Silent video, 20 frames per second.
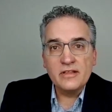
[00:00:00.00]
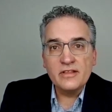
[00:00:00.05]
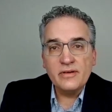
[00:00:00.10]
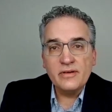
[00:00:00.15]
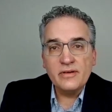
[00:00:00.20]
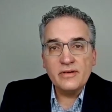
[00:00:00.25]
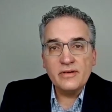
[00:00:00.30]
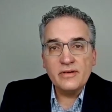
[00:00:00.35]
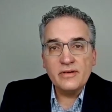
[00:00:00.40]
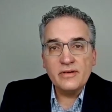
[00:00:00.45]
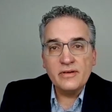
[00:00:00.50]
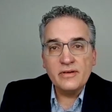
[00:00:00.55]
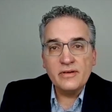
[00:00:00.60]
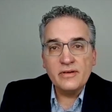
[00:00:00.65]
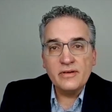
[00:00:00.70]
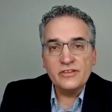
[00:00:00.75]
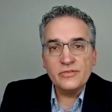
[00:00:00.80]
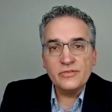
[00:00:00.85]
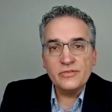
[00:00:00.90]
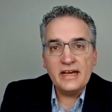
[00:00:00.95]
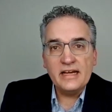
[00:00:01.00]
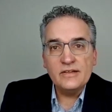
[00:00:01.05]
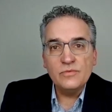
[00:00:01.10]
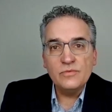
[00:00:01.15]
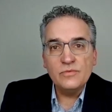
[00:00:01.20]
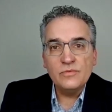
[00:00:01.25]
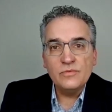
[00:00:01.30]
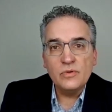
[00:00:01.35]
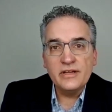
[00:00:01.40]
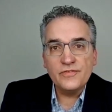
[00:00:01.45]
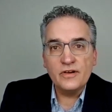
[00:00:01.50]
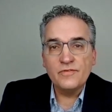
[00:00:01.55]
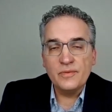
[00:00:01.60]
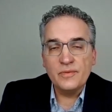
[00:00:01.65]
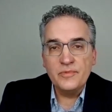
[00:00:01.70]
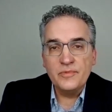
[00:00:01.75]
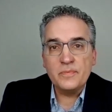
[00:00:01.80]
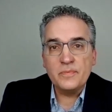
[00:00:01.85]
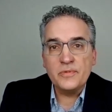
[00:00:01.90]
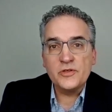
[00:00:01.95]
of the questions we had was
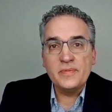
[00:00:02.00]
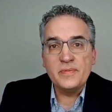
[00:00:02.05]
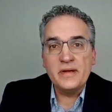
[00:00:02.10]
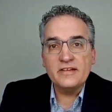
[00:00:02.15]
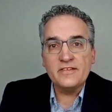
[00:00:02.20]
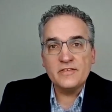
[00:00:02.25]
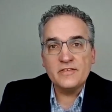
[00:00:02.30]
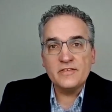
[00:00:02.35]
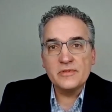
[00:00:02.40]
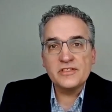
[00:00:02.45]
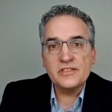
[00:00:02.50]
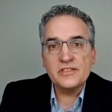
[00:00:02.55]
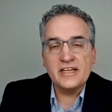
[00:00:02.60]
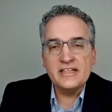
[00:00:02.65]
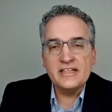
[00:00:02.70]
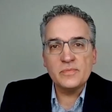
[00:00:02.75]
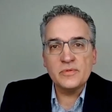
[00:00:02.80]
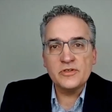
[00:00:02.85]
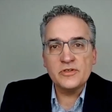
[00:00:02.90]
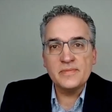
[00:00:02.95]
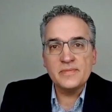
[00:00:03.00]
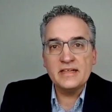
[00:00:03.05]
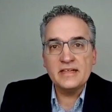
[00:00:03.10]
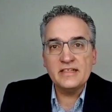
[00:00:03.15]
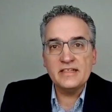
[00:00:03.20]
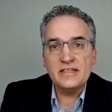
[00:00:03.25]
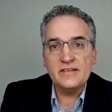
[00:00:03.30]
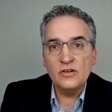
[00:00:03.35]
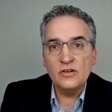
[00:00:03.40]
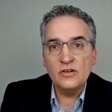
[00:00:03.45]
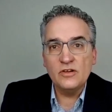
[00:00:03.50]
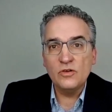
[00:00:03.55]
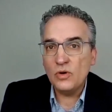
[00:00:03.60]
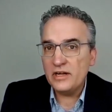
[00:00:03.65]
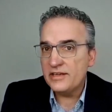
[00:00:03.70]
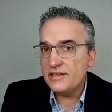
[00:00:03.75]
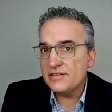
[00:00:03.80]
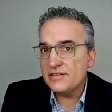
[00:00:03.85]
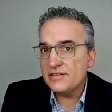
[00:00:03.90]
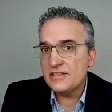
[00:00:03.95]
from your perspective, from a scientist perspective,
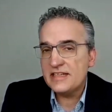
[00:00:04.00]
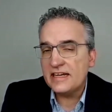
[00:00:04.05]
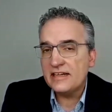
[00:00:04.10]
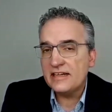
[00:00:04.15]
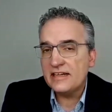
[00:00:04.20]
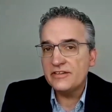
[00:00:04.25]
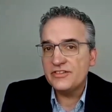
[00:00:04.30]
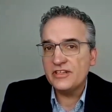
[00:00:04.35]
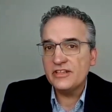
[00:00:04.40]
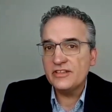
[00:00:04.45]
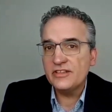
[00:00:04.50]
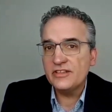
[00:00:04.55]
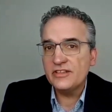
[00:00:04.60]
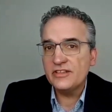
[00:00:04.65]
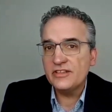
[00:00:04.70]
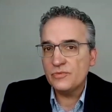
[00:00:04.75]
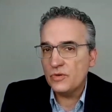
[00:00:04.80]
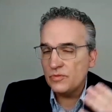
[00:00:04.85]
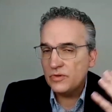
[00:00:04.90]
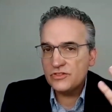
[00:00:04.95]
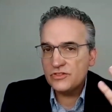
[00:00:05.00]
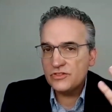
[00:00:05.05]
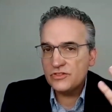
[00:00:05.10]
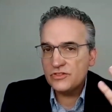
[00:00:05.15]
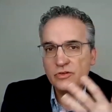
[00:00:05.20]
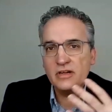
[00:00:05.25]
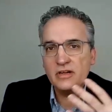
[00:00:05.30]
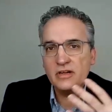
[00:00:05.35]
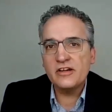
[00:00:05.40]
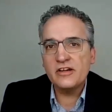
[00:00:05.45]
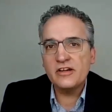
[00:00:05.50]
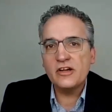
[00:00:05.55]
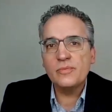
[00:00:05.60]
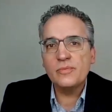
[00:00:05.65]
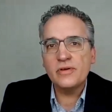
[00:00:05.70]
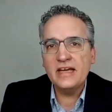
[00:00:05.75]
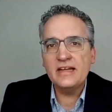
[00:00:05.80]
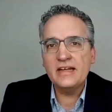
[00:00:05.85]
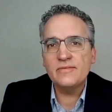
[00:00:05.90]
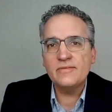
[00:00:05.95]
what is intelligence? What's going on in our
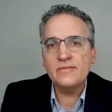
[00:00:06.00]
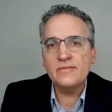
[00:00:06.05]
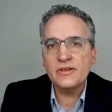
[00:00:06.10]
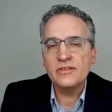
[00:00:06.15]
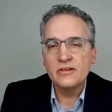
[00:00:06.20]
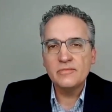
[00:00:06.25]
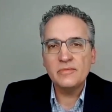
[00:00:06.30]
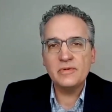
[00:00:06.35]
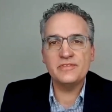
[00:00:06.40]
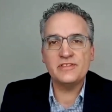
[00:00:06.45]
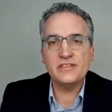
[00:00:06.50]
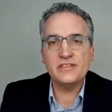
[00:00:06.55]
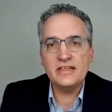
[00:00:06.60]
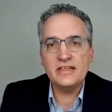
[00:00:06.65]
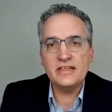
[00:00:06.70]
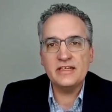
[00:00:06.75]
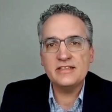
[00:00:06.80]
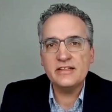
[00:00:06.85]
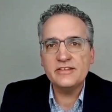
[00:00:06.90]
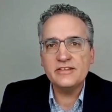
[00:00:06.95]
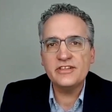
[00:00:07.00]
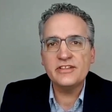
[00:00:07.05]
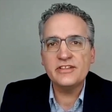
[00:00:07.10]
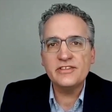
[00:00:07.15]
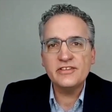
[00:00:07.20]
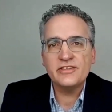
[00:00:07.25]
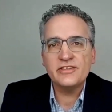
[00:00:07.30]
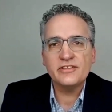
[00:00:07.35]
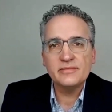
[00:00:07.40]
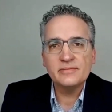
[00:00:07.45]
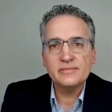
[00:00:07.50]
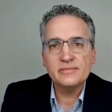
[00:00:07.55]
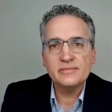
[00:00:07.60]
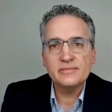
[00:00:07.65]
brain when we say intelligence?